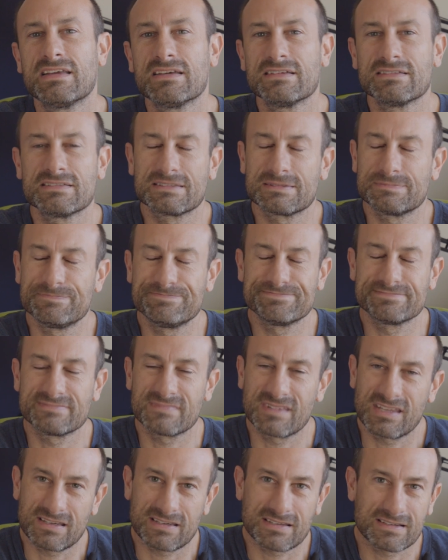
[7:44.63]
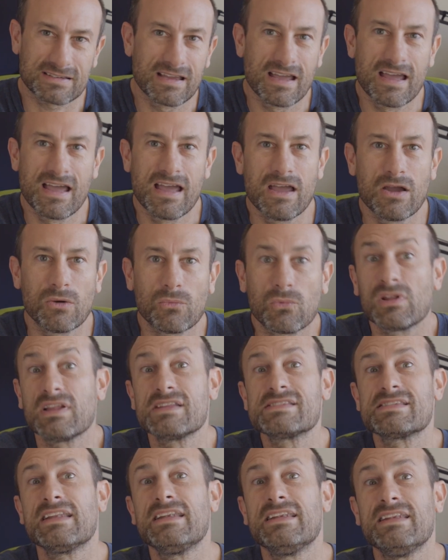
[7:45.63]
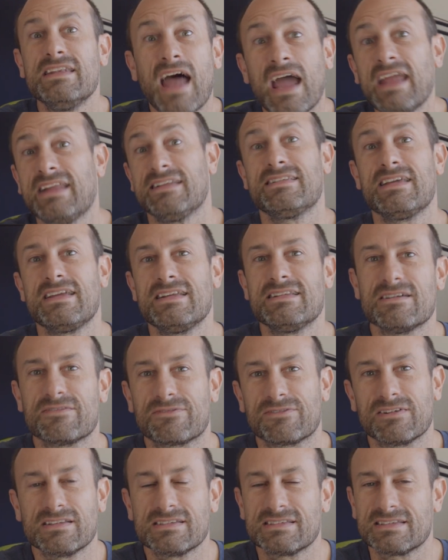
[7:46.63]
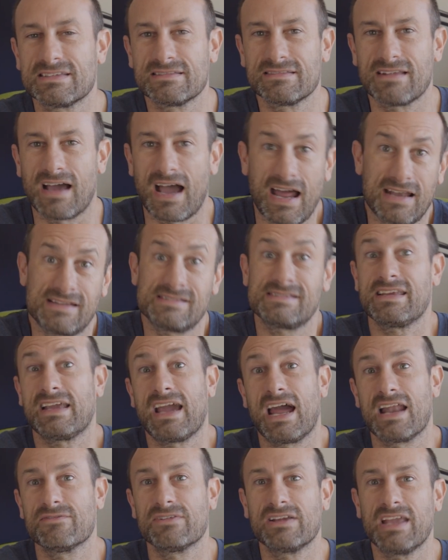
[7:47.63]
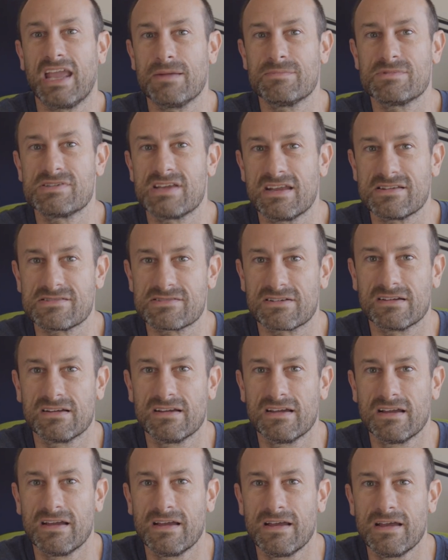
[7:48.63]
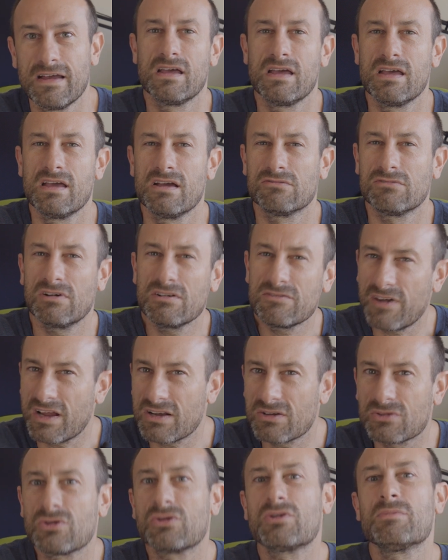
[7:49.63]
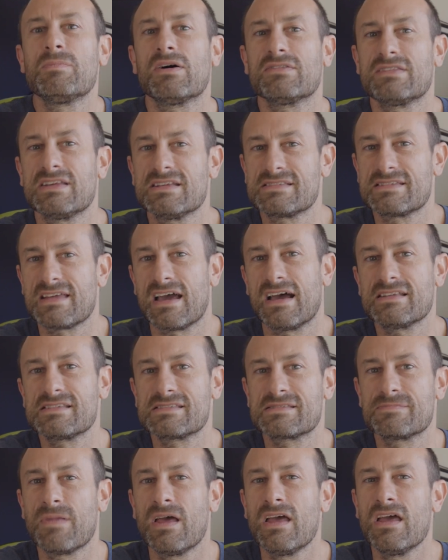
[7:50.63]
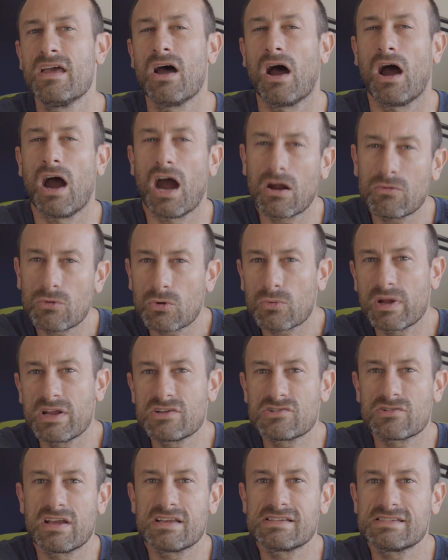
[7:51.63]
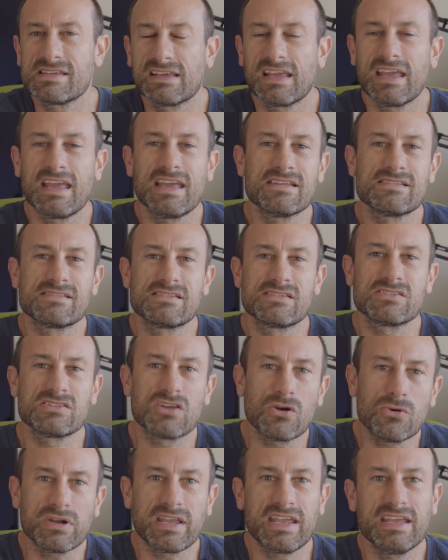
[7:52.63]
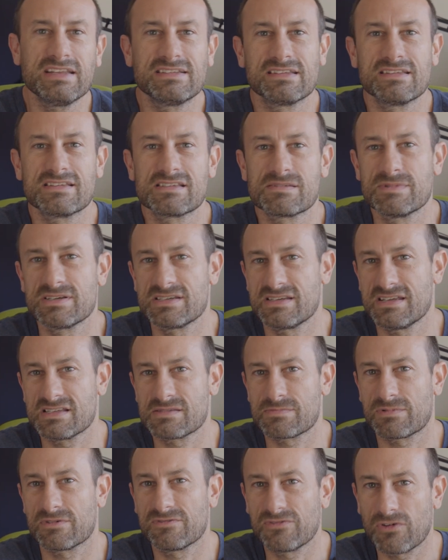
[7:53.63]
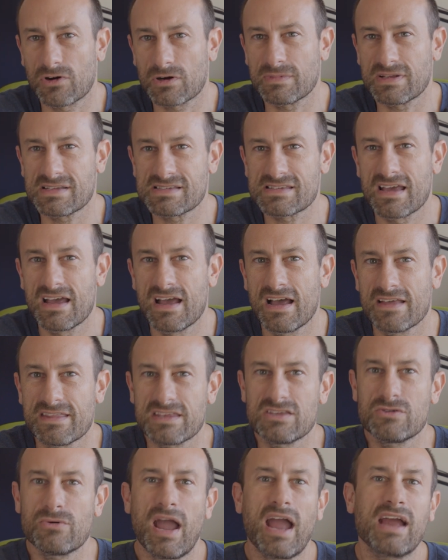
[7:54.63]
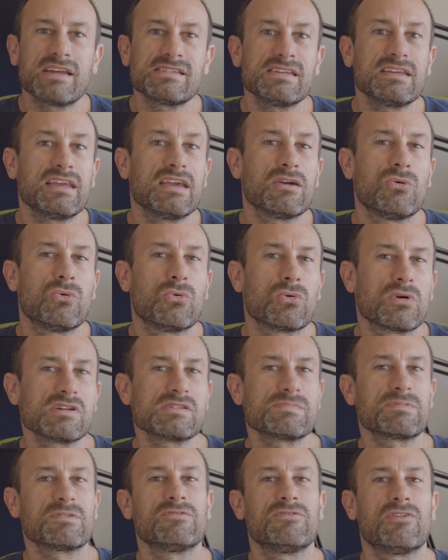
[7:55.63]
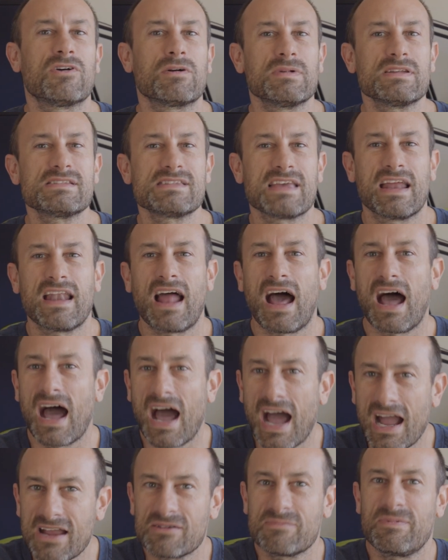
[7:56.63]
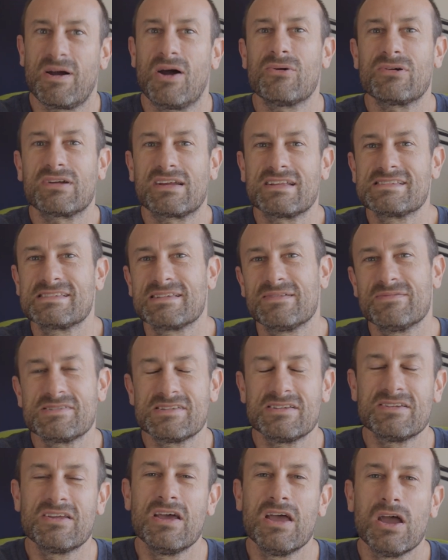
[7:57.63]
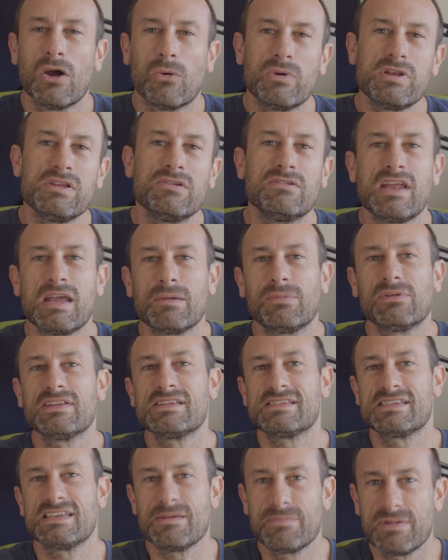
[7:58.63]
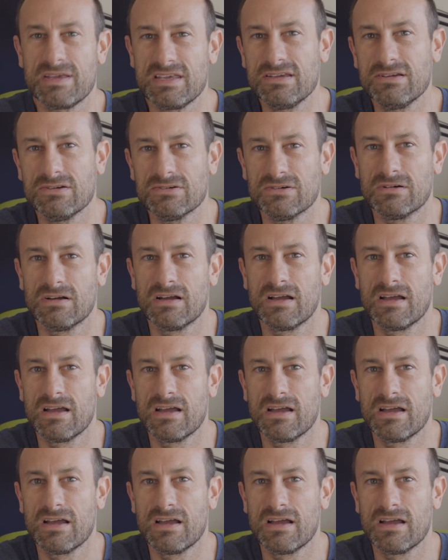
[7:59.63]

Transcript: is, ah, well, it's a night and day difference and honestly kind of a game changer. One final note about these tests, Hardware ray tracing is so key to this machine's performance that you actually get worse performance and higher power consumption when you enable the CPU.